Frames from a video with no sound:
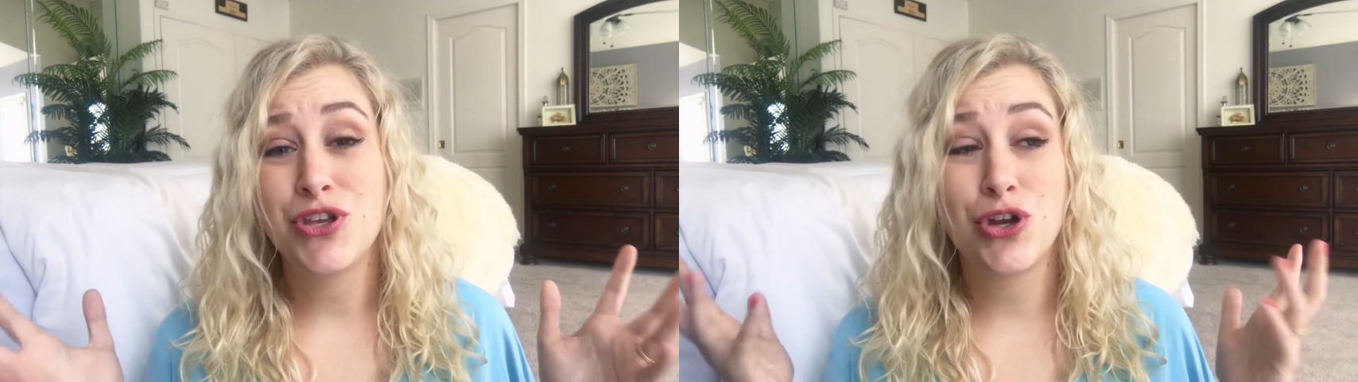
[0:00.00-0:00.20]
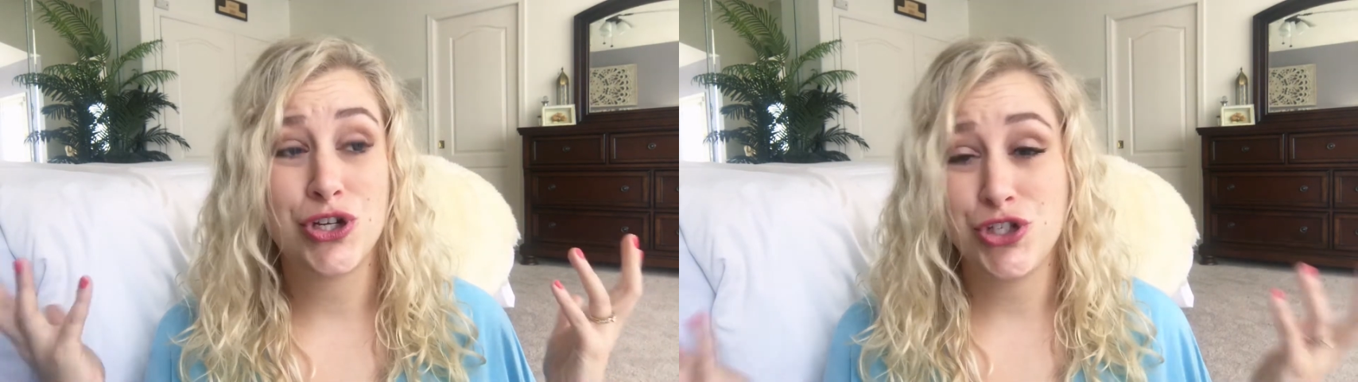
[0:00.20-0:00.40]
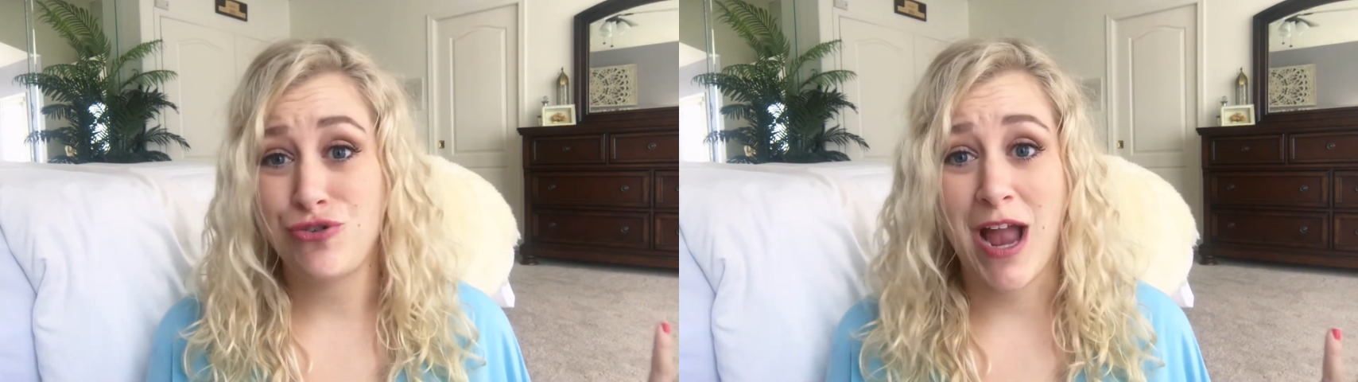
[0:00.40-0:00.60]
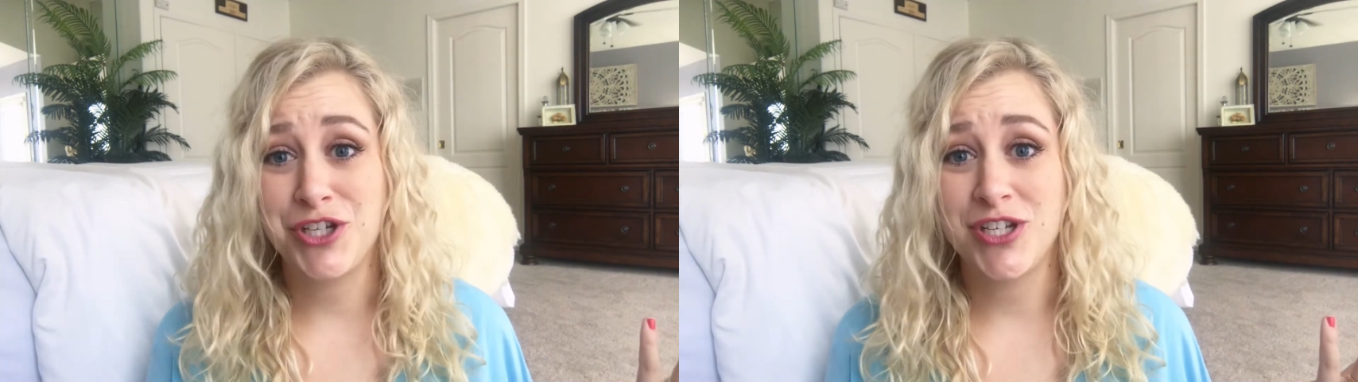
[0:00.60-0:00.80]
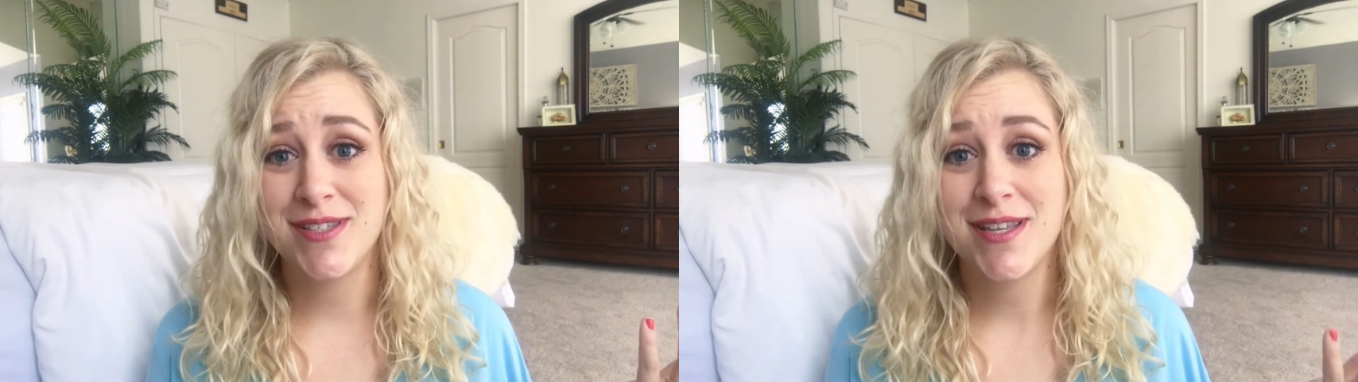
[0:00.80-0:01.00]
your
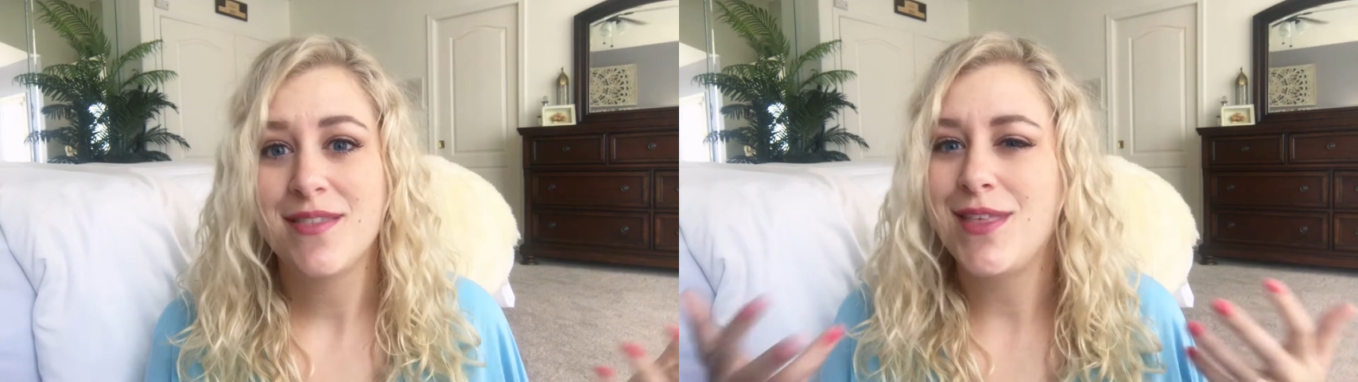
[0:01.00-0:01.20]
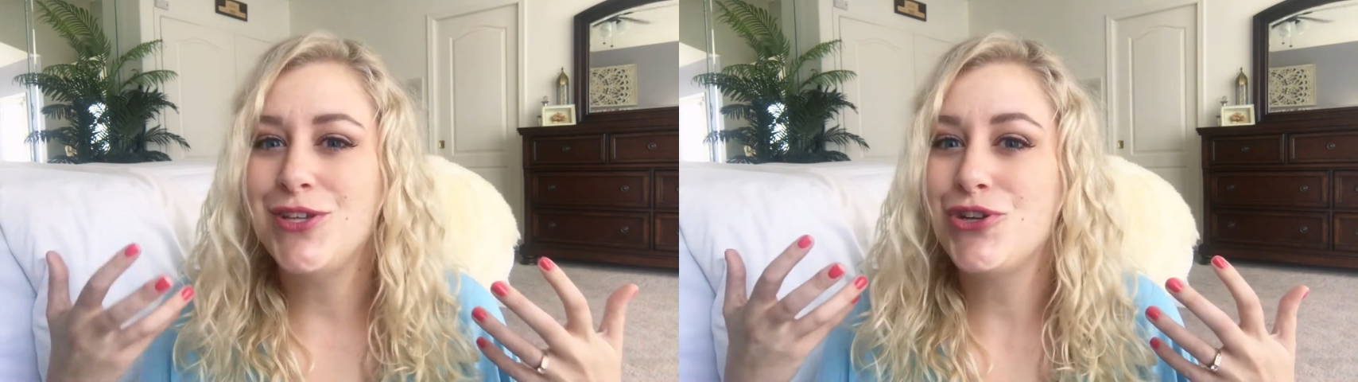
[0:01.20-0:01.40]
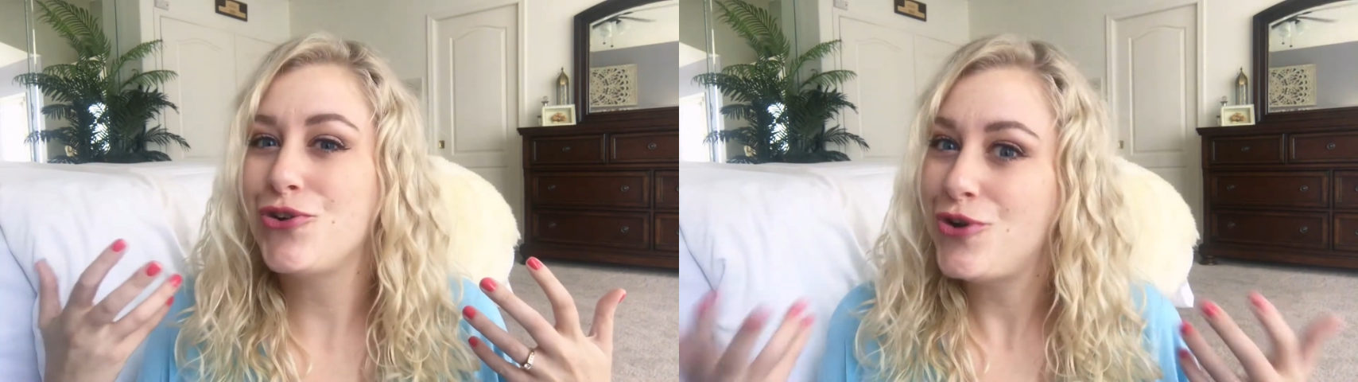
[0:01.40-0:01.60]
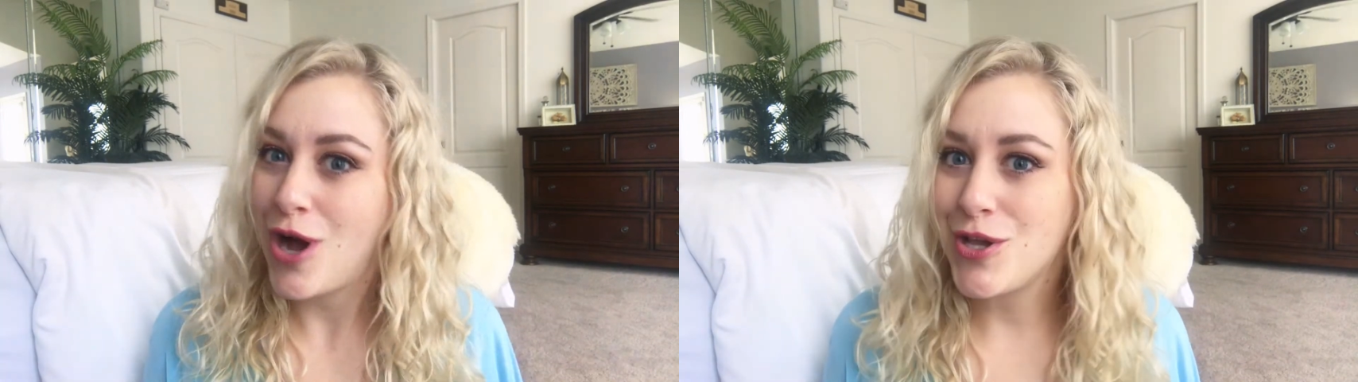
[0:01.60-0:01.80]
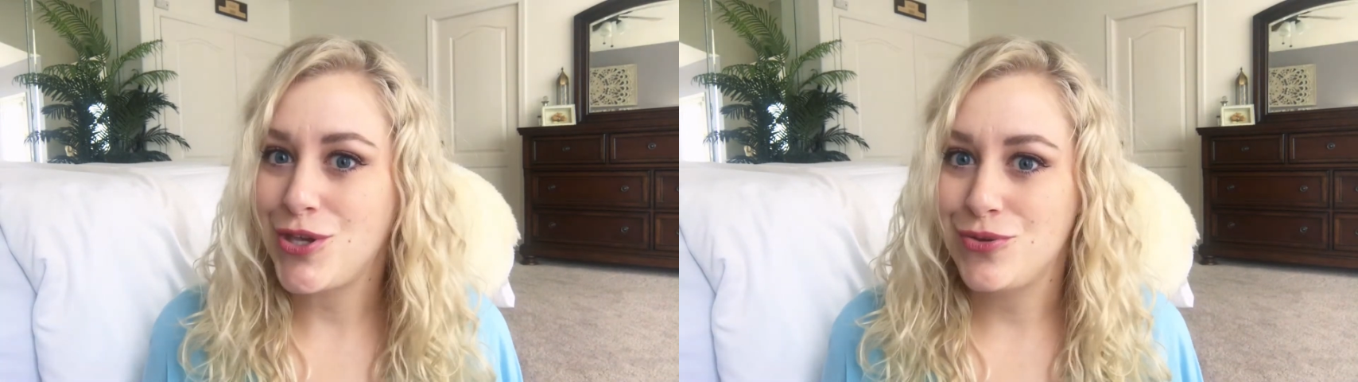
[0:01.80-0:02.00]
distractions, things you're
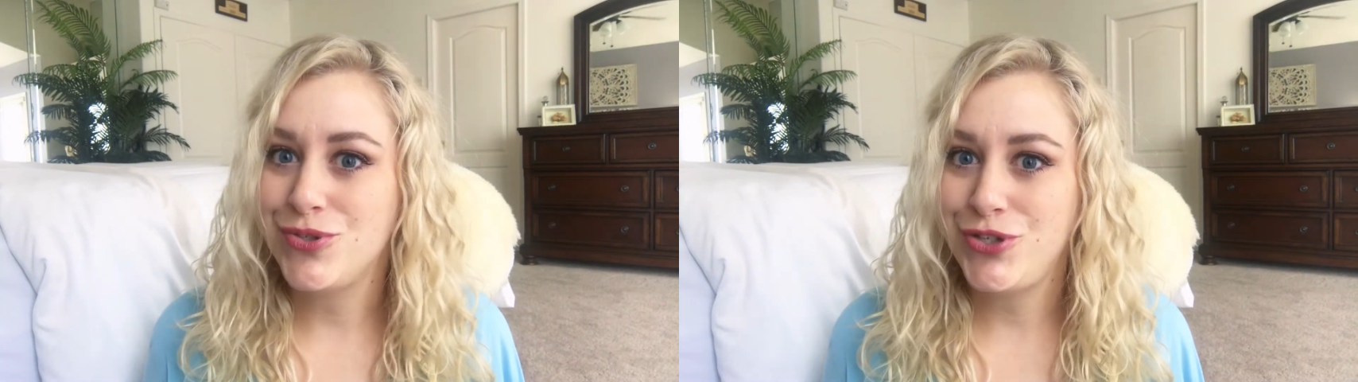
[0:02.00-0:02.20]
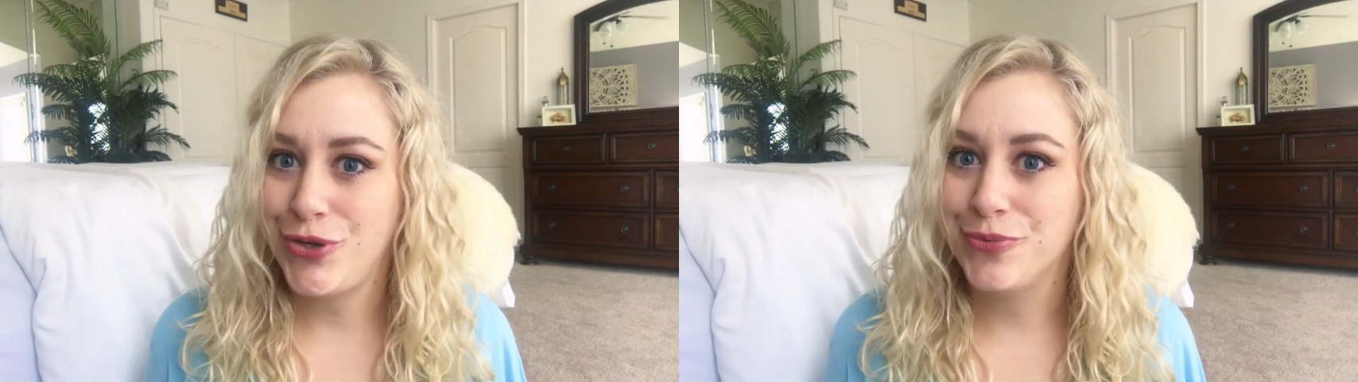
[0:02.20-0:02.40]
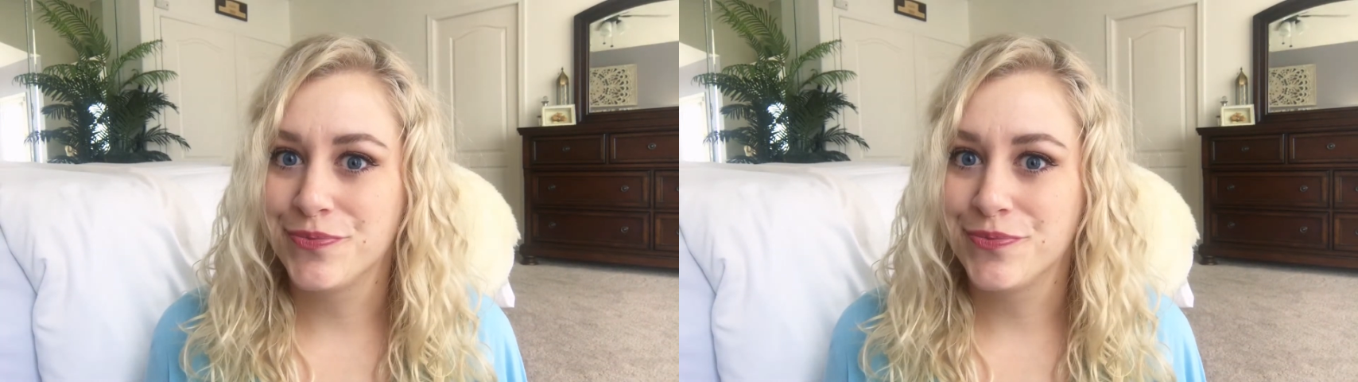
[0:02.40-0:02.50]
not used to.